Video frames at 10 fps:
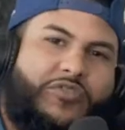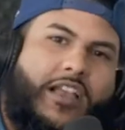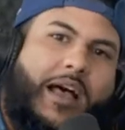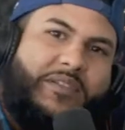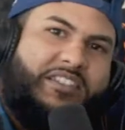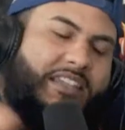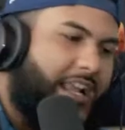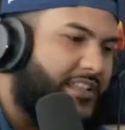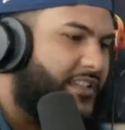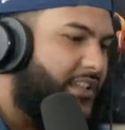a few topics.
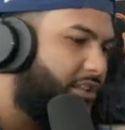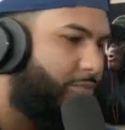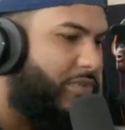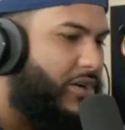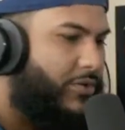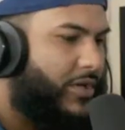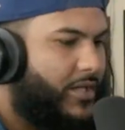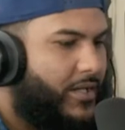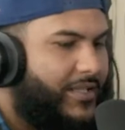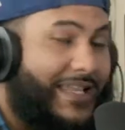Shout out to you, bro.
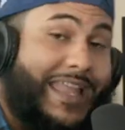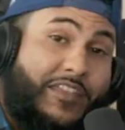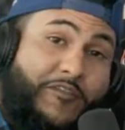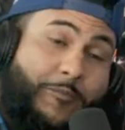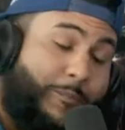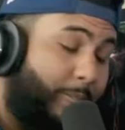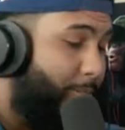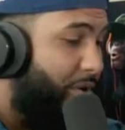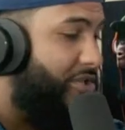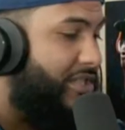Thank you for
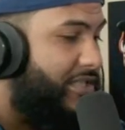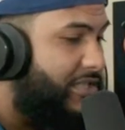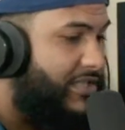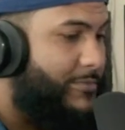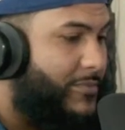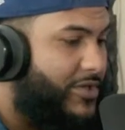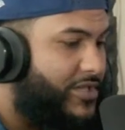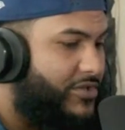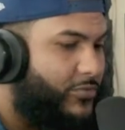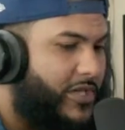purchasing some
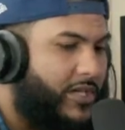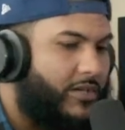merch as